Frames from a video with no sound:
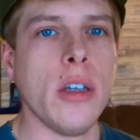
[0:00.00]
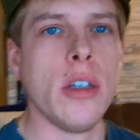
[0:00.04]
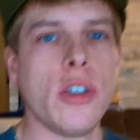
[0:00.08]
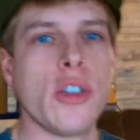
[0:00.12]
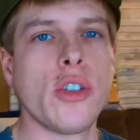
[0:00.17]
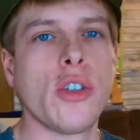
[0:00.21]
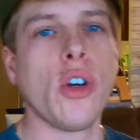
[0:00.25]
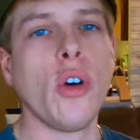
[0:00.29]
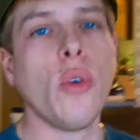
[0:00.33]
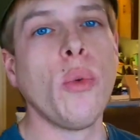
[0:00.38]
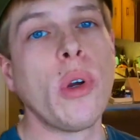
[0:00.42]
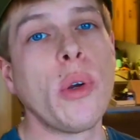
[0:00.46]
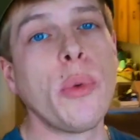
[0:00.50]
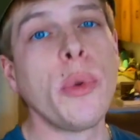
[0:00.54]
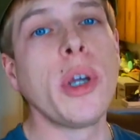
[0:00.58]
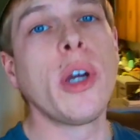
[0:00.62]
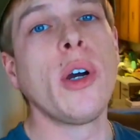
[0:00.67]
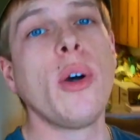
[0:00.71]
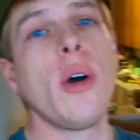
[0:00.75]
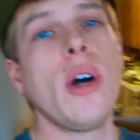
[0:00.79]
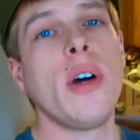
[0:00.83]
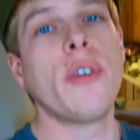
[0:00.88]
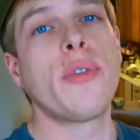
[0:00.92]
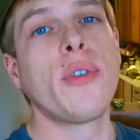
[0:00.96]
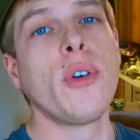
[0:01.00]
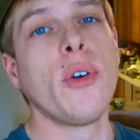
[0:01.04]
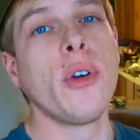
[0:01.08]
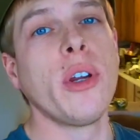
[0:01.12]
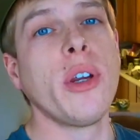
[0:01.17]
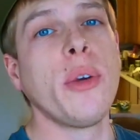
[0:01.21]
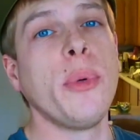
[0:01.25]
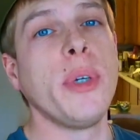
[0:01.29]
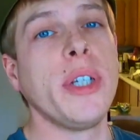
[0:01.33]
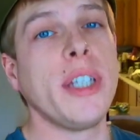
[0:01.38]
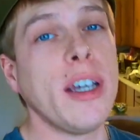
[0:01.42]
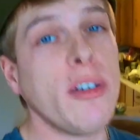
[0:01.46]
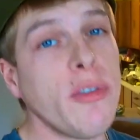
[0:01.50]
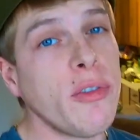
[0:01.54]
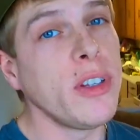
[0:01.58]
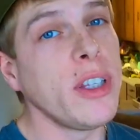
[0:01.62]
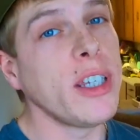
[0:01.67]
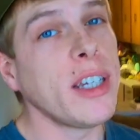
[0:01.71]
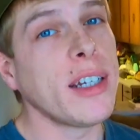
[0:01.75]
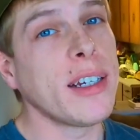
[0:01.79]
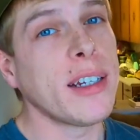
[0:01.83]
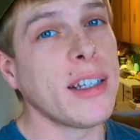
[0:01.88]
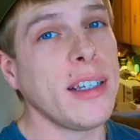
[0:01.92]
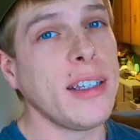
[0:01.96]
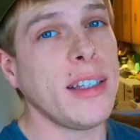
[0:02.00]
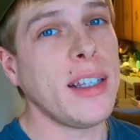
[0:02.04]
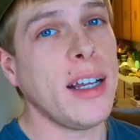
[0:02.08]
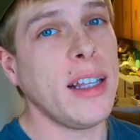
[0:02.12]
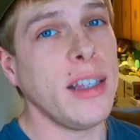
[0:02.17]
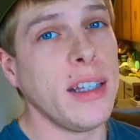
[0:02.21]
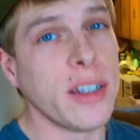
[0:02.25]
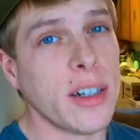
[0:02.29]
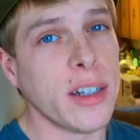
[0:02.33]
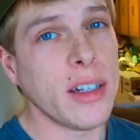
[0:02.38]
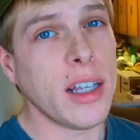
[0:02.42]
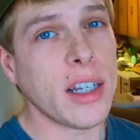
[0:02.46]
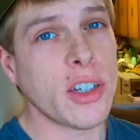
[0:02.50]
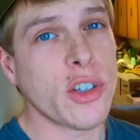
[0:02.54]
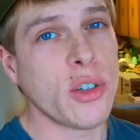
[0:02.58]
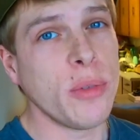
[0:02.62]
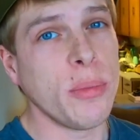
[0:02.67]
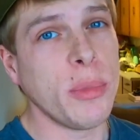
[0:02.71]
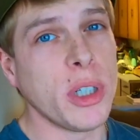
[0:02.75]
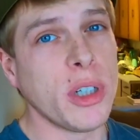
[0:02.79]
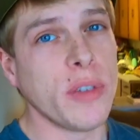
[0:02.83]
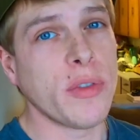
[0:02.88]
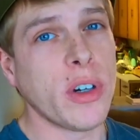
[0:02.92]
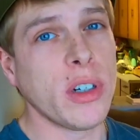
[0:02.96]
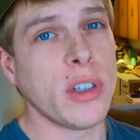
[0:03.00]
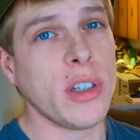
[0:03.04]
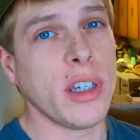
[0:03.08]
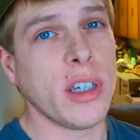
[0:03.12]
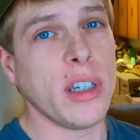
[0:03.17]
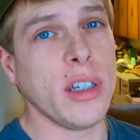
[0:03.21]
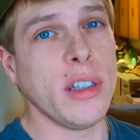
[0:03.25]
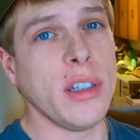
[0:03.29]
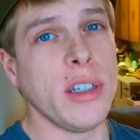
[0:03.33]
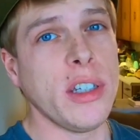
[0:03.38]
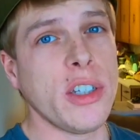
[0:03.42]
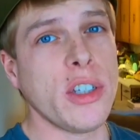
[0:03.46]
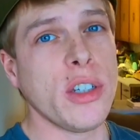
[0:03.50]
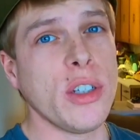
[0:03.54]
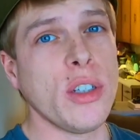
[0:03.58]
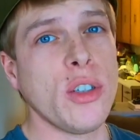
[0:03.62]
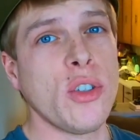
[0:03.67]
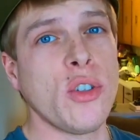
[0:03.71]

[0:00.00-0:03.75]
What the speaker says: So when we go off-roading we're definitely gonna need that little extra bit of articulation.